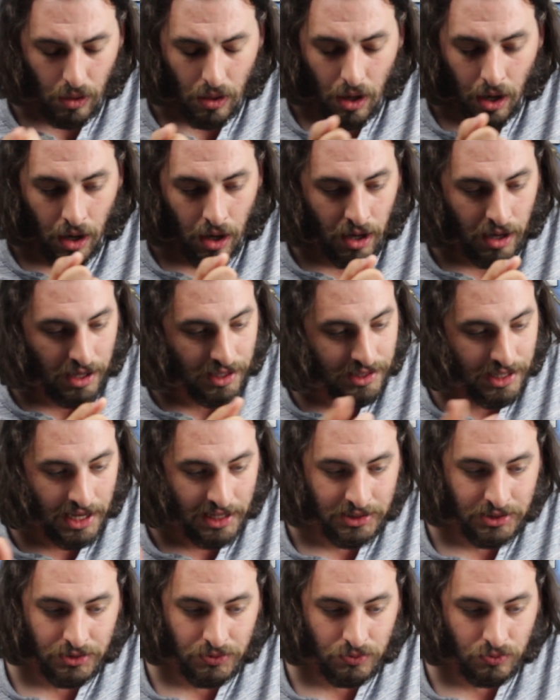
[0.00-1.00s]
And
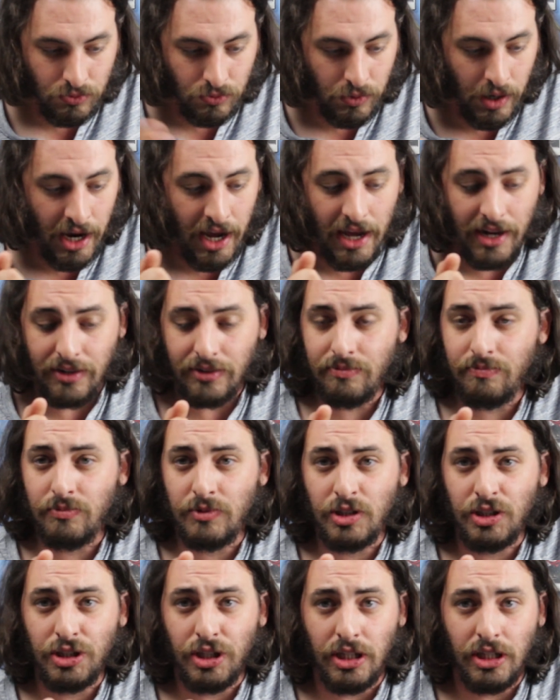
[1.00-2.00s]
that's rad.
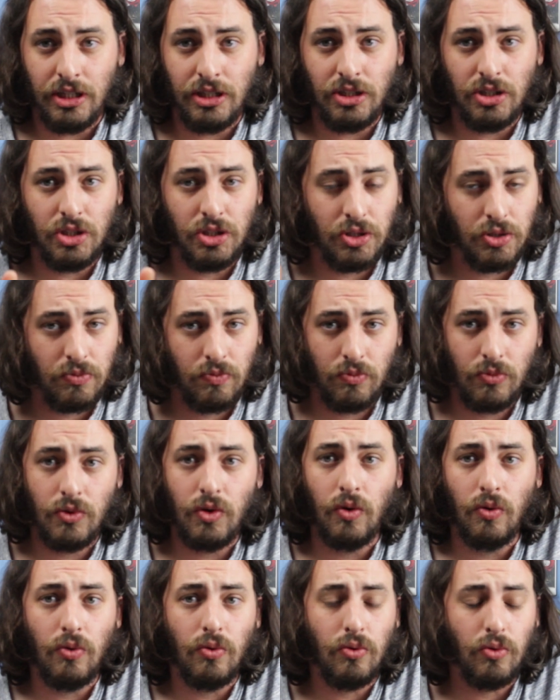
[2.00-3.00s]
Sin is
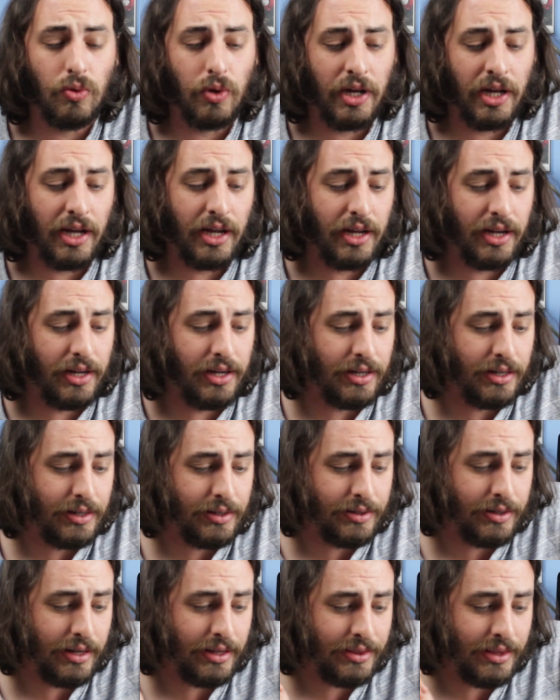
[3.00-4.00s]
cool,
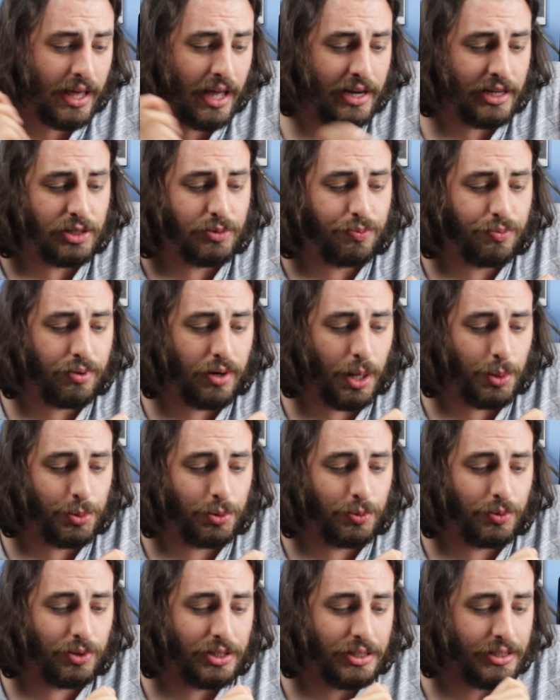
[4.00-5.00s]
and that is
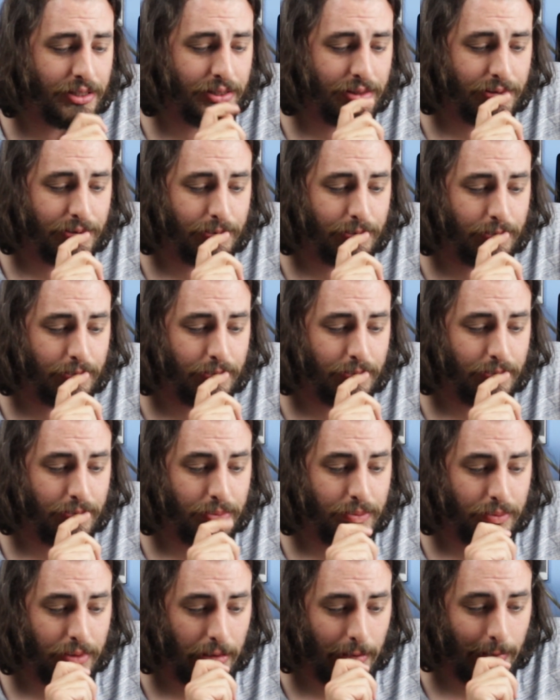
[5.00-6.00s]
probably
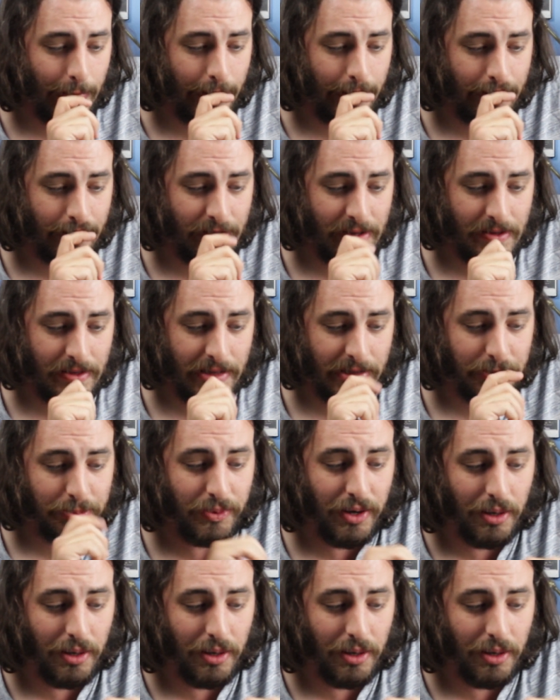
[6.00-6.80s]
going